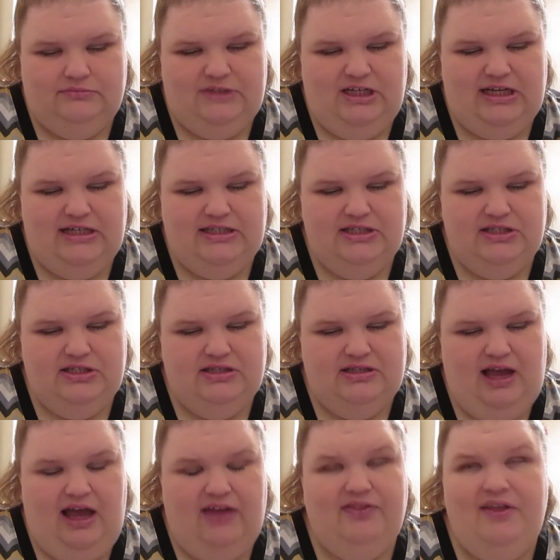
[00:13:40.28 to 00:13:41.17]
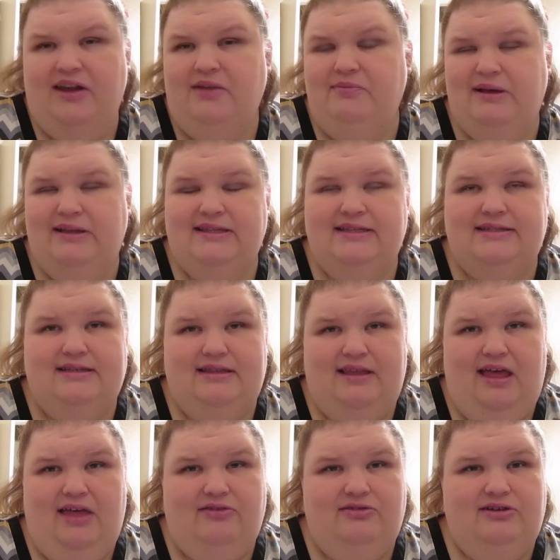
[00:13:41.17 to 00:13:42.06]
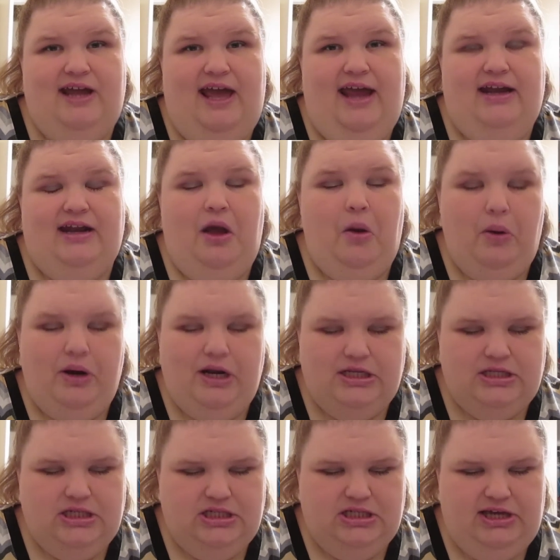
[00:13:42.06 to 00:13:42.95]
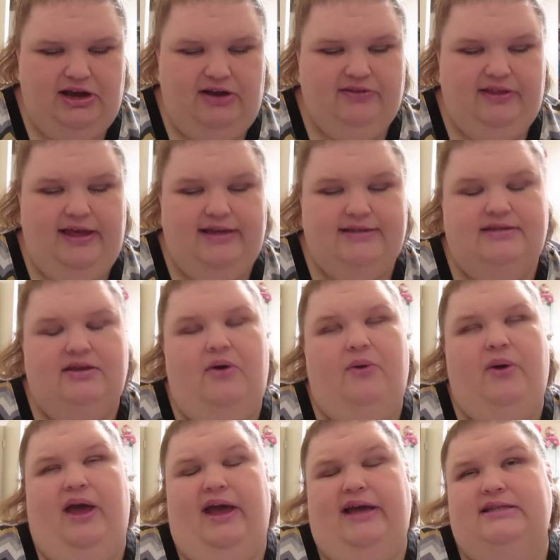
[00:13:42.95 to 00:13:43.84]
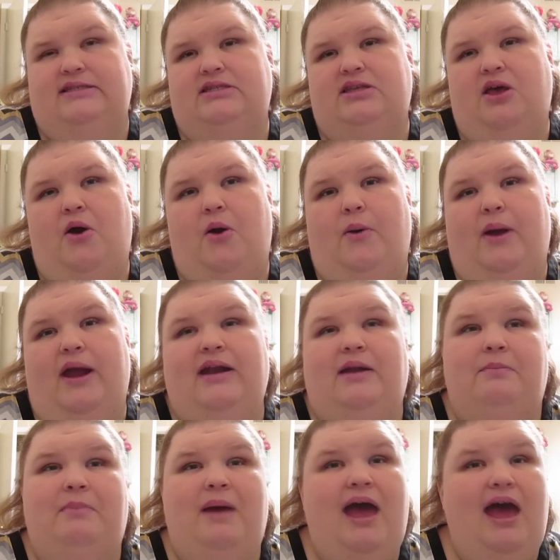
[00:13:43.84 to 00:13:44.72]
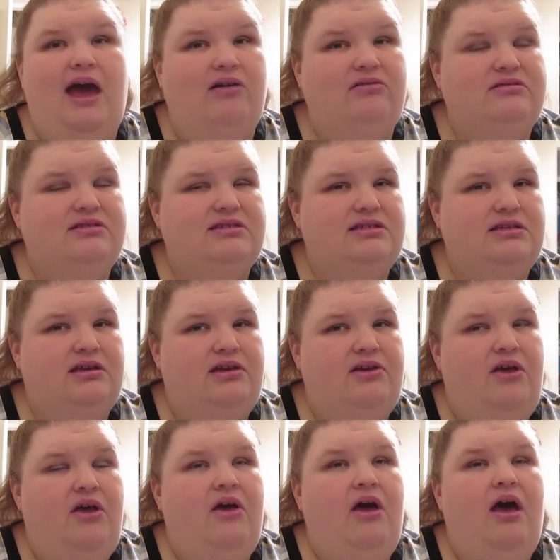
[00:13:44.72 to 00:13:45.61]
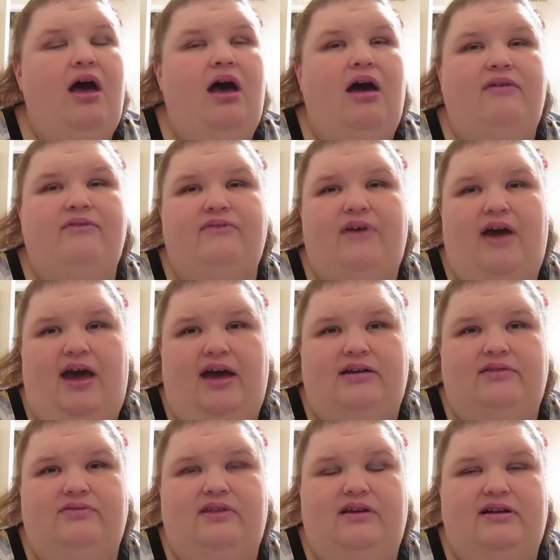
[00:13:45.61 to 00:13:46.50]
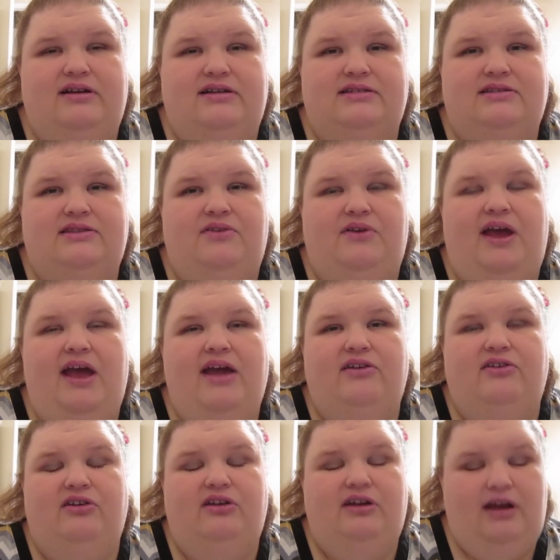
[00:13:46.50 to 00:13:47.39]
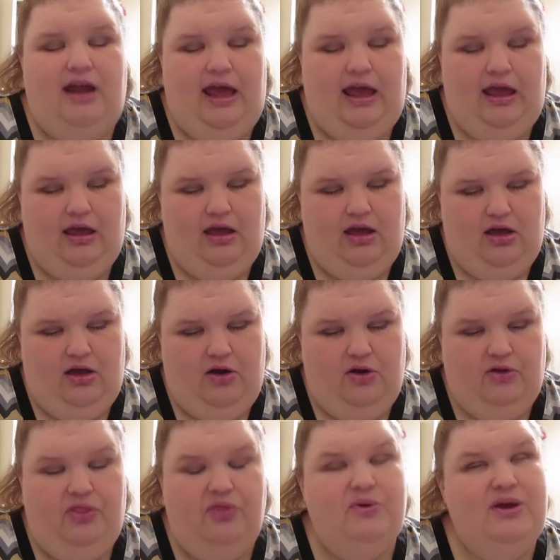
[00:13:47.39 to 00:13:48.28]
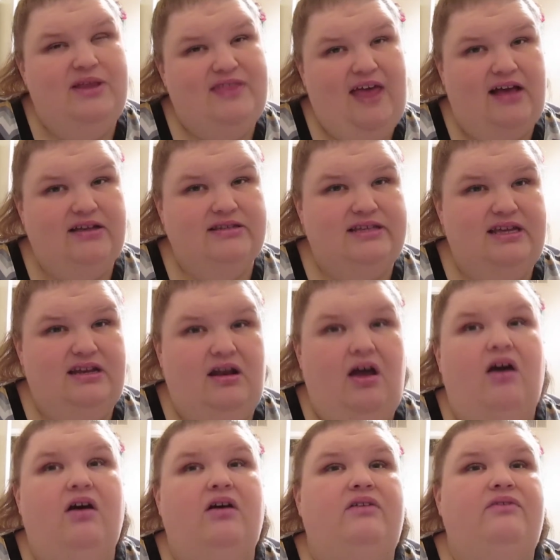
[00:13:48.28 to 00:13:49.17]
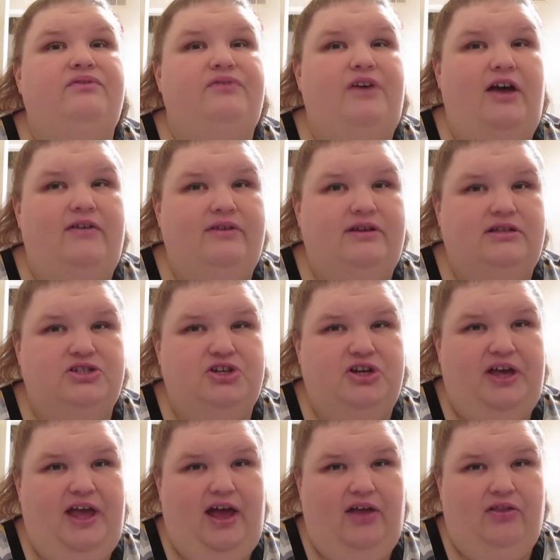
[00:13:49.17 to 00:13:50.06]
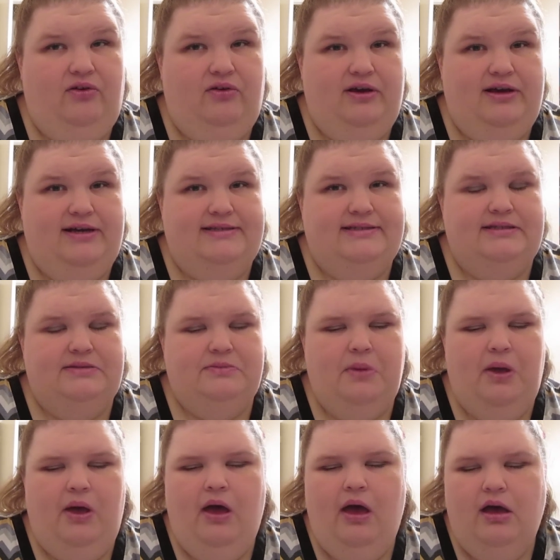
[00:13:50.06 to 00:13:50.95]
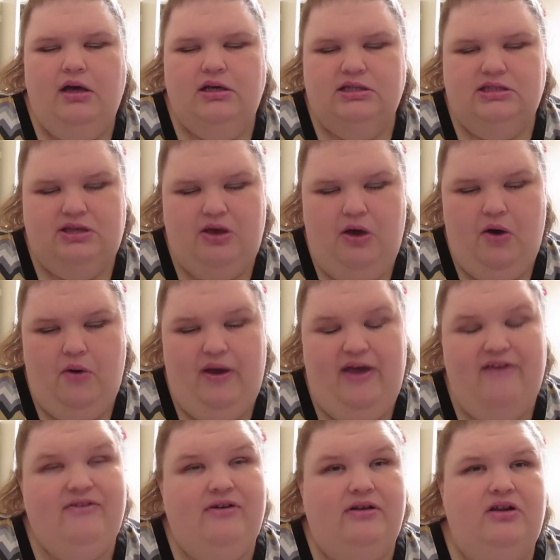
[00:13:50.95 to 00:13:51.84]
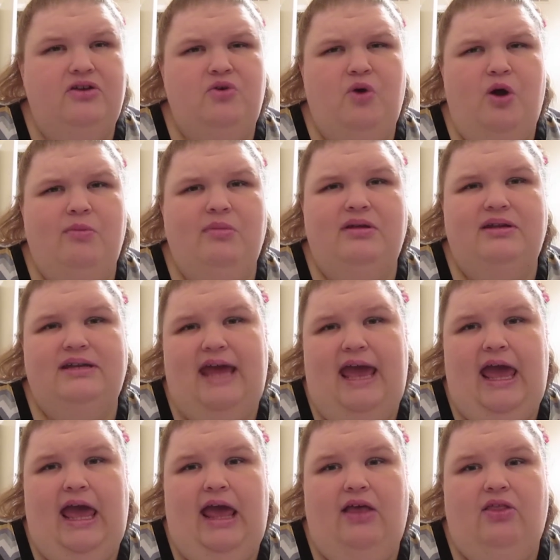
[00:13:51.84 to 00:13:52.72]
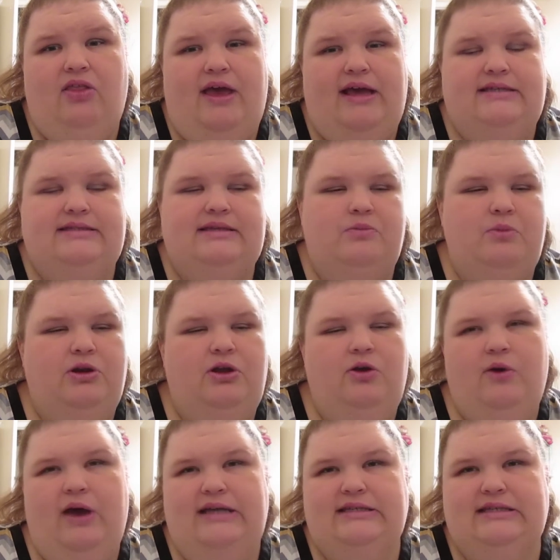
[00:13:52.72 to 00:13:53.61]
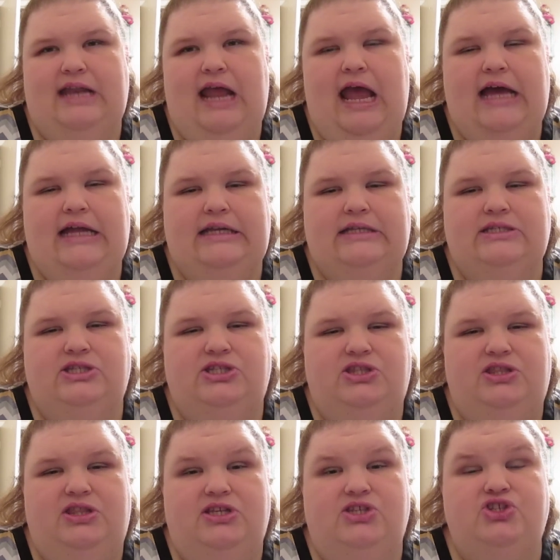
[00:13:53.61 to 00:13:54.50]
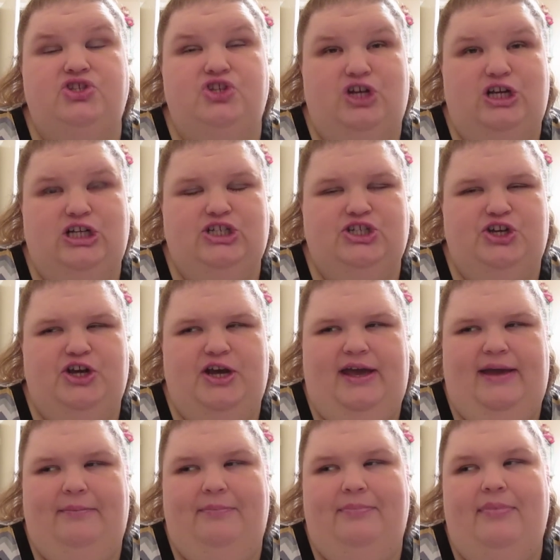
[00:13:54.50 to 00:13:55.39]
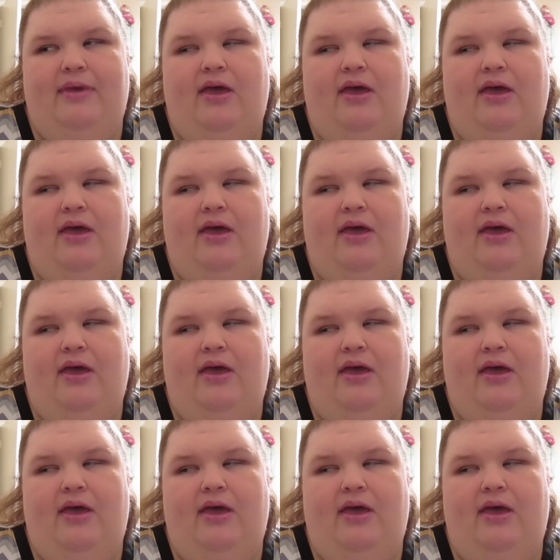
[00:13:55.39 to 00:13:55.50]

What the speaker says: I thought about this the other day and I wanted to share this. Okay, so in a pound of fat, there's 3,500 calories. So if on a normal day, like someone who hasn't had the surgery,